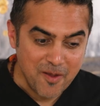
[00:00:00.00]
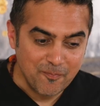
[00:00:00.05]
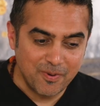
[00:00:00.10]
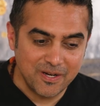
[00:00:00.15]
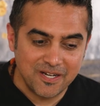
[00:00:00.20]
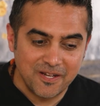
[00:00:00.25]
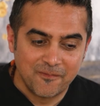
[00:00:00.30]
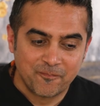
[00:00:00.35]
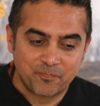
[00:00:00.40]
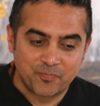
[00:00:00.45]

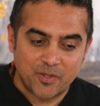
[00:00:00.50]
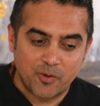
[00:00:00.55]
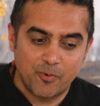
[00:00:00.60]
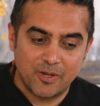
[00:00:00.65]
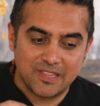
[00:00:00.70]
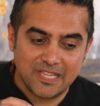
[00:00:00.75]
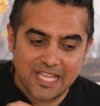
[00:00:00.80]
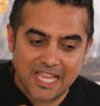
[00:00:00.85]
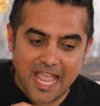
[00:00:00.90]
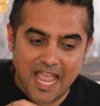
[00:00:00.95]
But
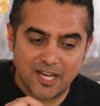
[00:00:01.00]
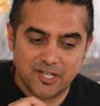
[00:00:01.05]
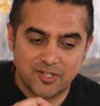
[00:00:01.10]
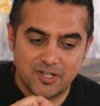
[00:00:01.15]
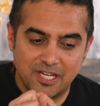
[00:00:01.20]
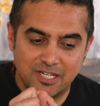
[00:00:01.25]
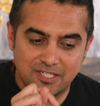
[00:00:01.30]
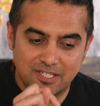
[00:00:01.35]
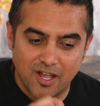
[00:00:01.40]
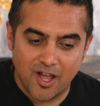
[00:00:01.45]
when they
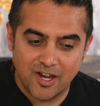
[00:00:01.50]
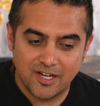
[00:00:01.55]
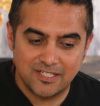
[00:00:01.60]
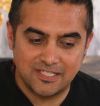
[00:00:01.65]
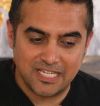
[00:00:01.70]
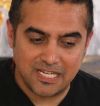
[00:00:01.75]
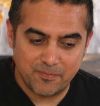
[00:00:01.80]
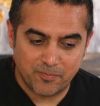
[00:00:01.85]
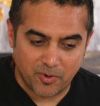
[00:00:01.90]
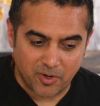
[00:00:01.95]
actually dug
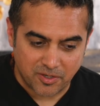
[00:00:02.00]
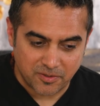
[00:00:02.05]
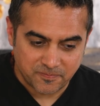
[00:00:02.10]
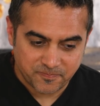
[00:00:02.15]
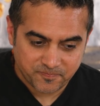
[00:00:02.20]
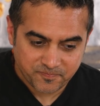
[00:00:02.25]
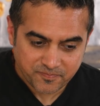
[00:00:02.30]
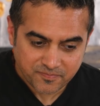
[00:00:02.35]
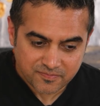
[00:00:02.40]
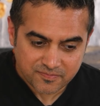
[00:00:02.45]
deeper
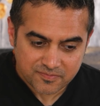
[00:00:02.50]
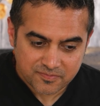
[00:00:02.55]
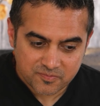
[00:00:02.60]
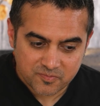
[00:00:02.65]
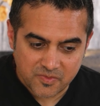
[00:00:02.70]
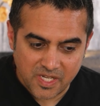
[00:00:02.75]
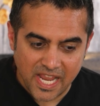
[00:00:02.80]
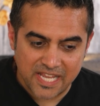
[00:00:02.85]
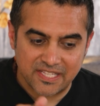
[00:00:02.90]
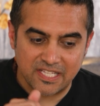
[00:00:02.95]

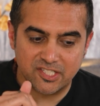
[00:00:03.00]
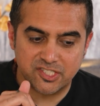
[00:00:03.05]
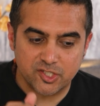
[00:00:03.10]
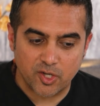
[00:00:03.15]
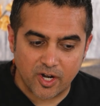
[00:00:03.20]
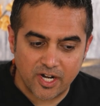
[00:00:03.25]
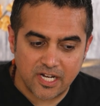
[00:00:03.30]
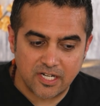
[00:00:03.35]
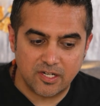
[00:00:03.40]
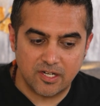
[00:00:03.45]
and they
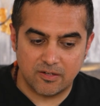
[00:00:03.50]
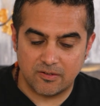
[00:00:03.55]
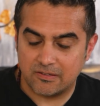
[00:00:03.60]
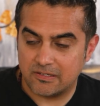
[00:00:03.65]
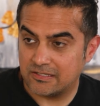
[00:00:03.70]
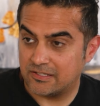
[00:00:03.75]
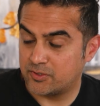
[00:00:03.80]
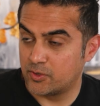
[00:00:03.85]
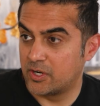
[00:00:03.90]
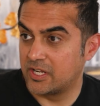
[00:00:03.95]
started
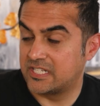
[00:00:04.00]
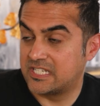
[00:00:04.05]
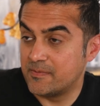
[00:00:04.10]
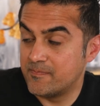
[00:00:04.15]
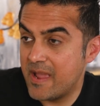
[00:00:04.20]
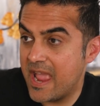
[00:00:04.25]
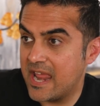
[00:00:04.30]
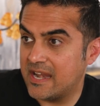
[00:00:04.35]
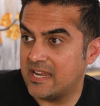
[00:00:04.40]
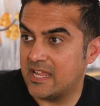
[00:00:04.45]
sort of
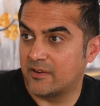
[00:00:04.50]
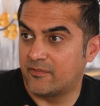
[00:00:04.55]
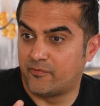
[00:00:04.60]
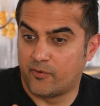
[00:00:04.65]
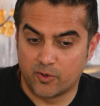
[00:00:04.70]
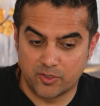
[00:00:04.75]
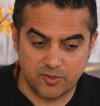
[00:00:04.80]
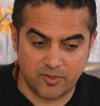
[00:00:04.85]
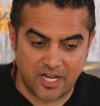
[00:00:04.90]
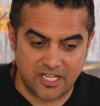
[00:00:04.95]
demanding
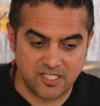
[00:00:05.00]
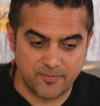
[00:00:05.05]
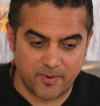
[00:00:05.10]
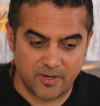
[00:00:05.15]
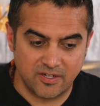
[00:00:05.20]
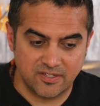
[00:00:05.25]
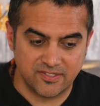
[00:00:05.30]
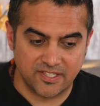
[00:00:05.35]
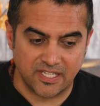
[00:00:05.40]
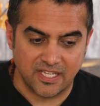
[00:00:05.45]
full
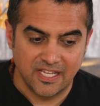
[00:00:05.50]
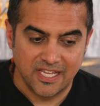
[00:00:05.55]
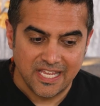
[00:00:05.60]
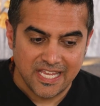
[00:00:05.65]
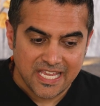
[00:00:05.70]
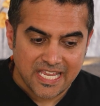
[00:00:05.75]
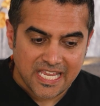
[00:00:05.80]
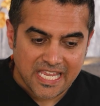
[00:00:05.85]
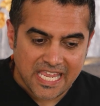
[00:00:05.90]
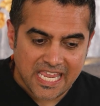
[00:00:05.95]
transparency,
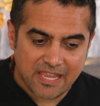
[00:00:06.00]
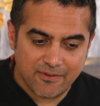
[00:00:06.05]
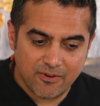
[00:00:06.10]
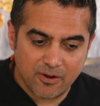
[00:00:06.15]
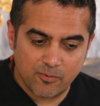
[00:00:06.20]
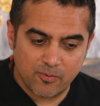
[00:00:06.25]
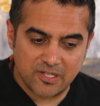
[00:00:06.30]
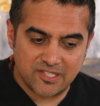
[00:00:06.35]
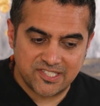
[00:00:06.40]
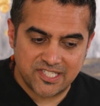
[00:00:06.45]

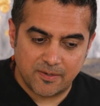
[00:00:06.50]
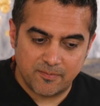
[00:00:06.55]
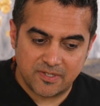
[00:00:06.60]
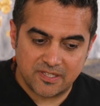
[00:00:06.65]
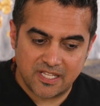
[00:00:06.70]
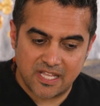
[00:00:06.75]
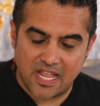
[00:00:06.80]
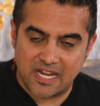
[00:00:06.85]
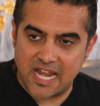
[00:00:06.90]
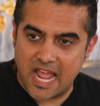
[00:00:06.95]
even with some
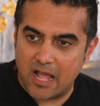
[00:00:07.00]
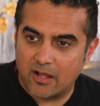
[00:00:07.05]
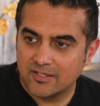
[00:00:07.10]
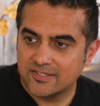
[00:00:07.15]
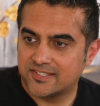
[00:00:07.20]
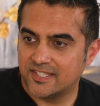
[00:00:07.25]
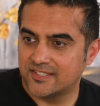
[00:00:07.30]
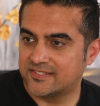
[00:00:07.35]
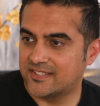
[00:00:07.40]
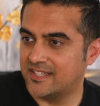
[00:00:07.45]
of the
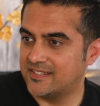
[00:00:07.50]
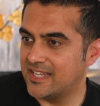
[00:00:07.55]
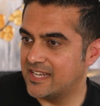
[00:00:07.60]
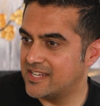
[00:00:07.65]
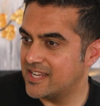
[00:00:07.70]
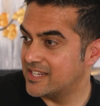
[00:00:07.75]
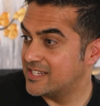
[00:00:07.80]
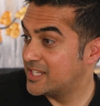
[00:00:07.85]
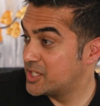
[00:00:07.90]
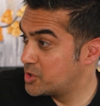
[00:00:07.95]
analysis that they
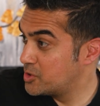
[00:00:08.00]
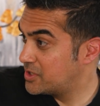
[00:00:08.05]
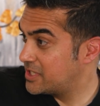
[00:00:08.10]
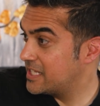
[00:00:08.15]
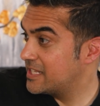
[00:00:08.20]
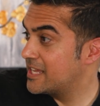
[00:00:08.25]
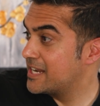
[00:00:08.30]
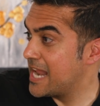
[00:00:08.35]
did you see the